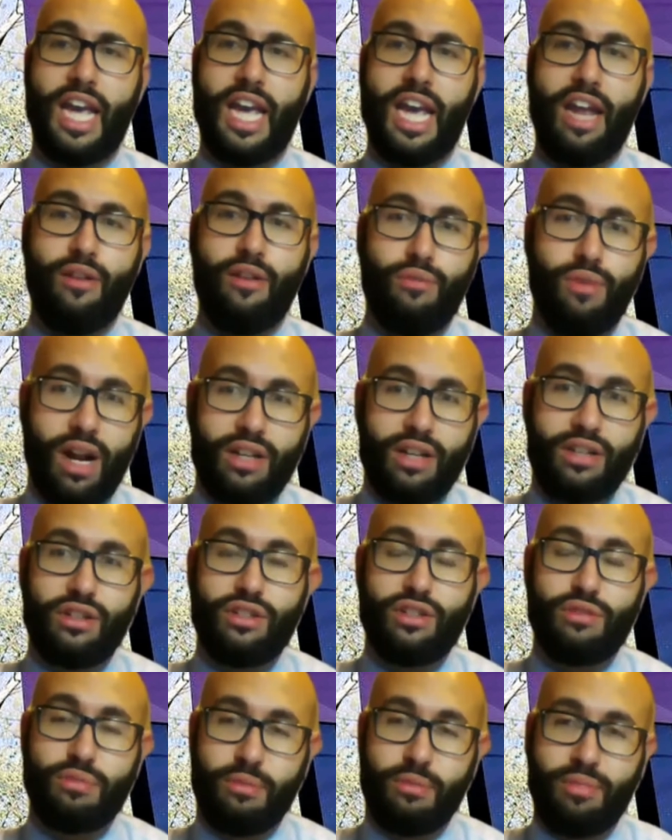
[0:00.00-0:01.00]
And
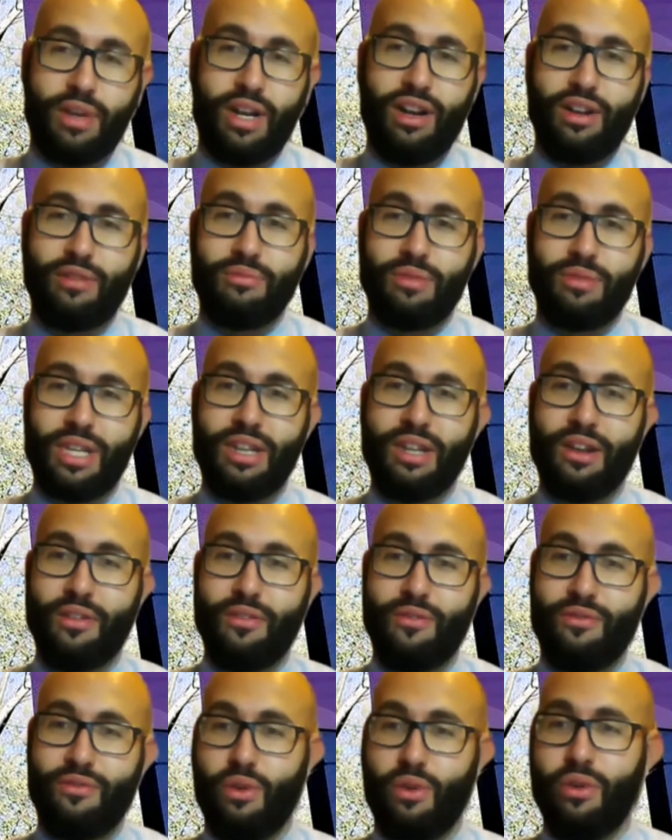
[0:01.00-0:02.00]
Rutgers prepared me
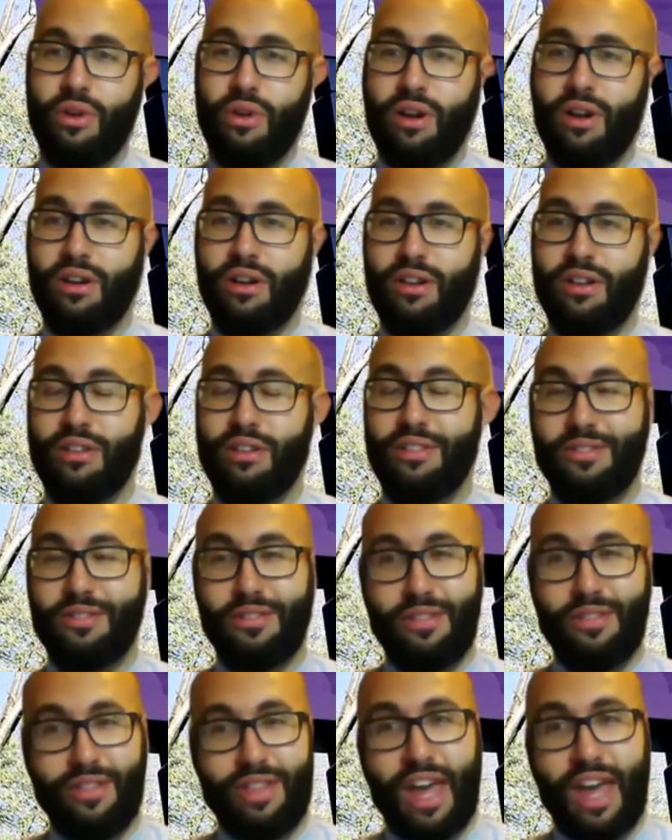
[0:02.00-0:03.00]
for
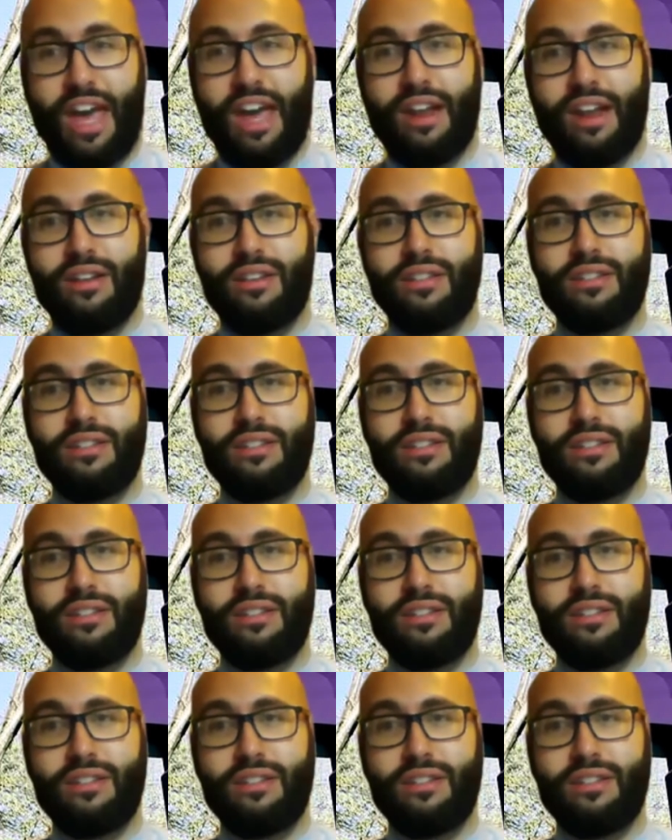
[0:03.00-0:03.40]
that